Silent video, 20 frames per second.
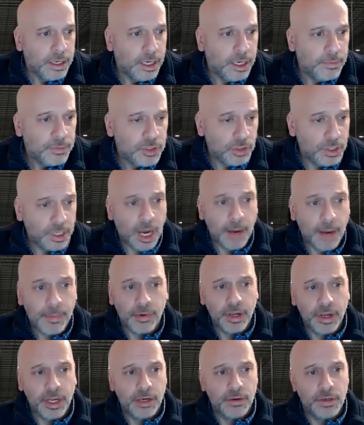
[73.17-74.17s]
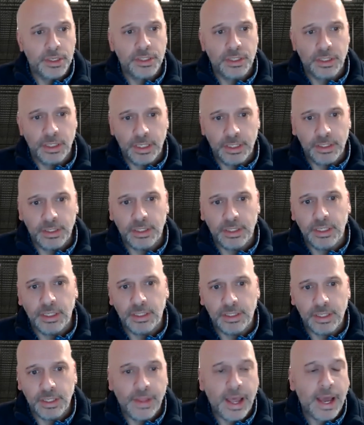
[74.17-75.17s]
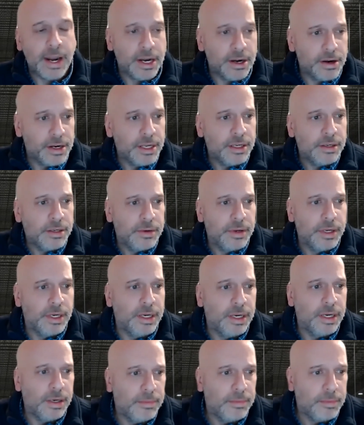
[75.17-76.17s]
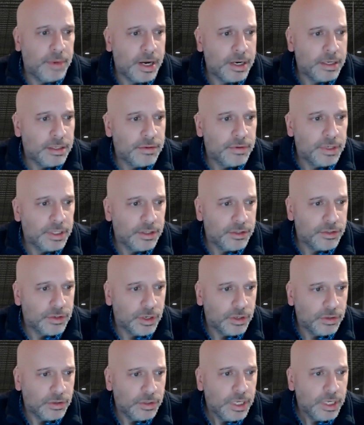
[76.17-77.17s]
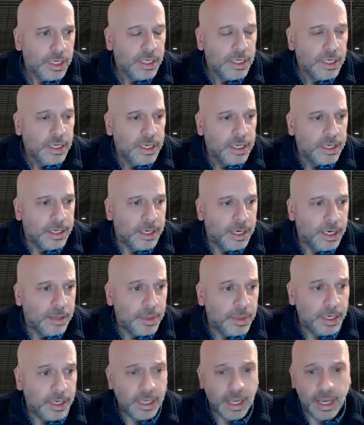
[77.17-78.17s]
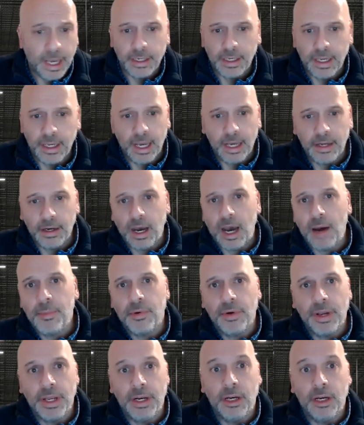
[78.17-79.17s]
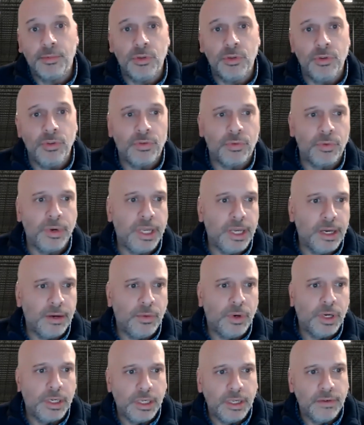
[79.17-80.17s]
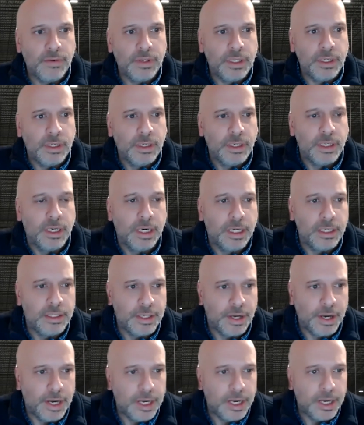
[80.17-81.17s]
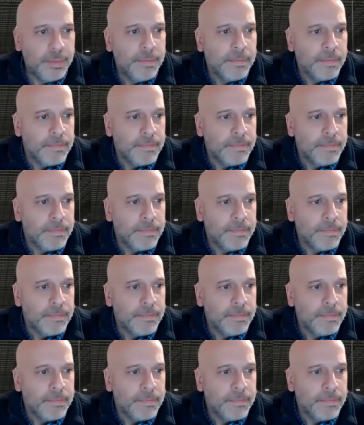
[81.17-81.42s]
So the operator is in that area, monitoring the drone, and again, can operate up to 3 at one given time.